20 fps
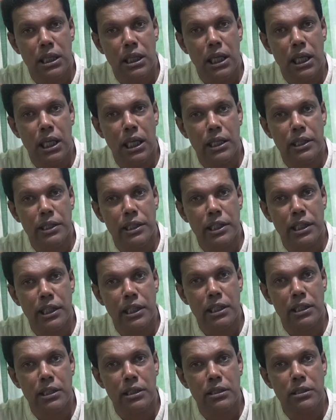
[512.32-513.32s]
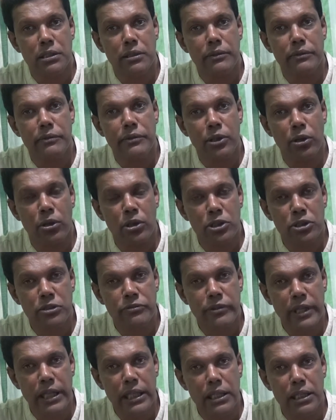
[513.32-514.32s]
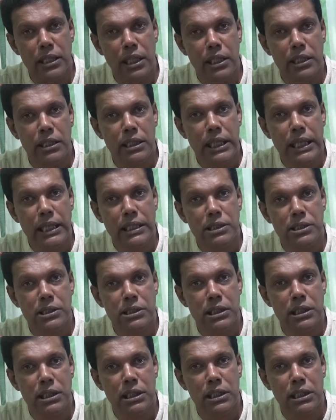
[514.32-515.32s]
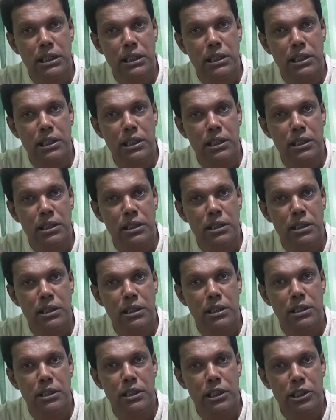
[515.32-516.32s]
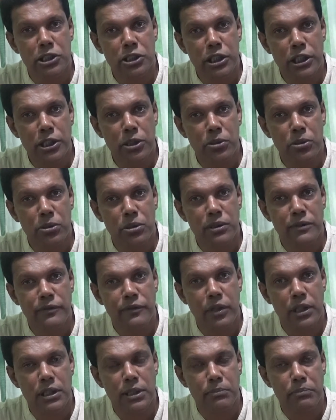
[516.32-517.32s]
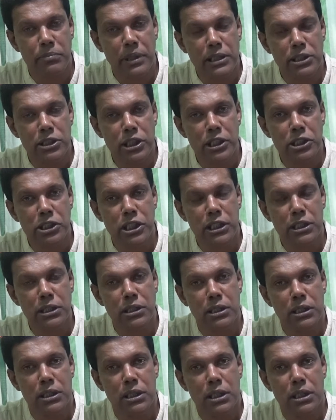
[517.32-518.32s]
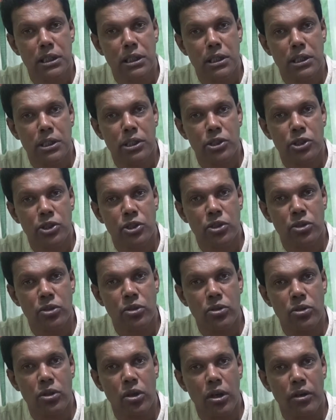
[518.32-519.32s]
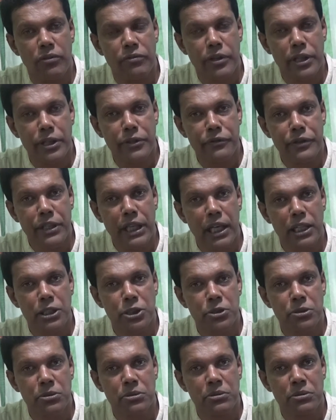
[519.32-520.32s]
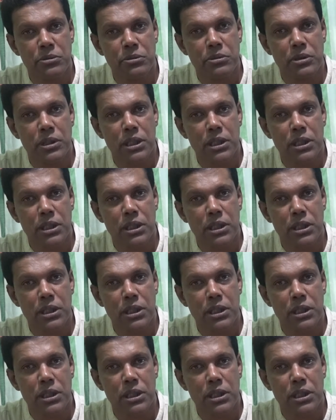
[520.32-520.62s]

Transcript: And we also filed another case in the district court for compensation. So often we had to